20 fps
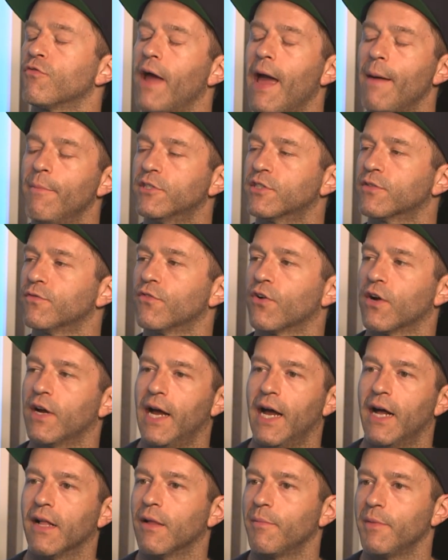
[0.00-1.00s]
Emerson
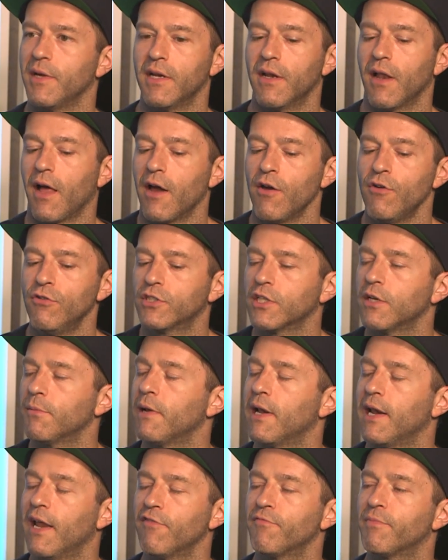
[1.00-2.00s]
Royale. I mean, like, who's going to
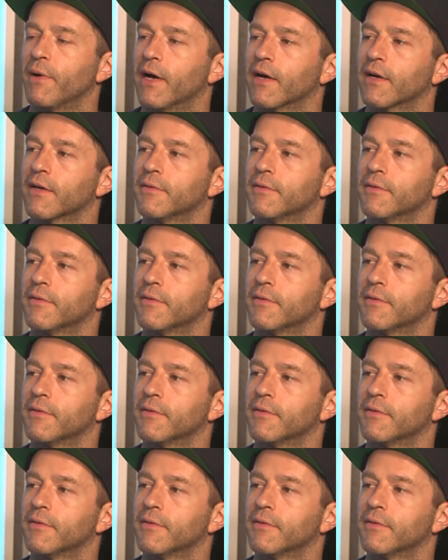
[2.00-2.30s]
play left back?